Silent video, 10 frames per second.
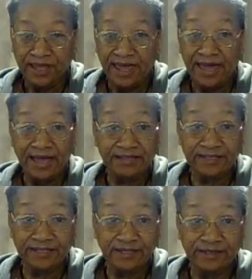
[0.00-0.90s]
had
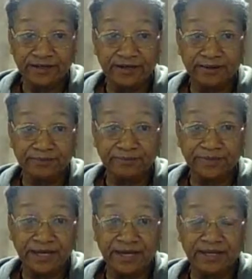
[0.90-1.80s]
to get up
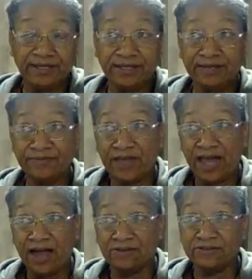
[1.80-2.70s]
and leave the
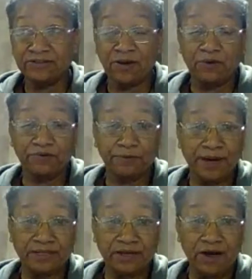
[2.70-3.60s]
house, go over
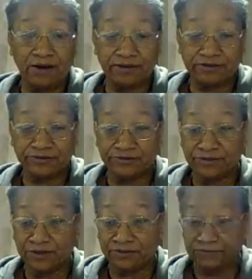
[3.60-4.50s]
my daughters.
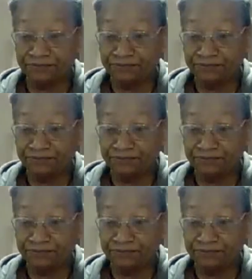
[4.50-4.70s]
A